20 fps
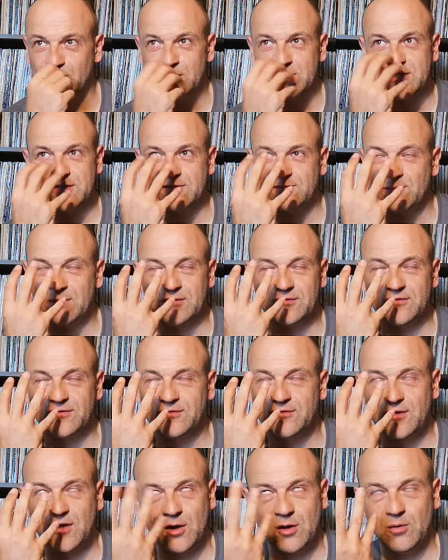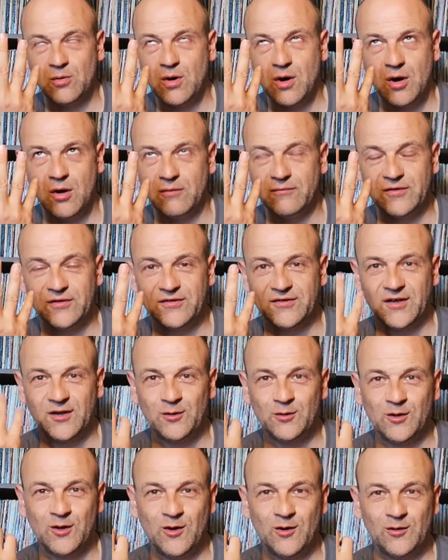which has been so hot for so
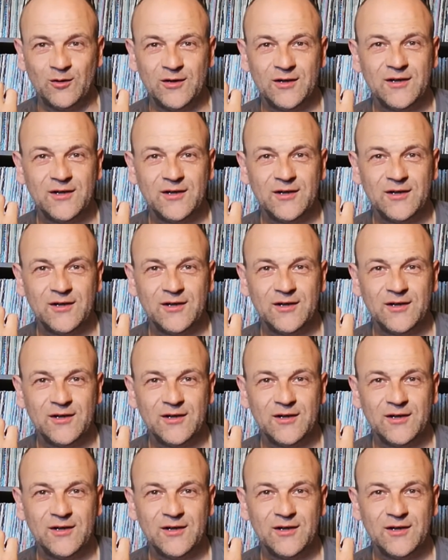long.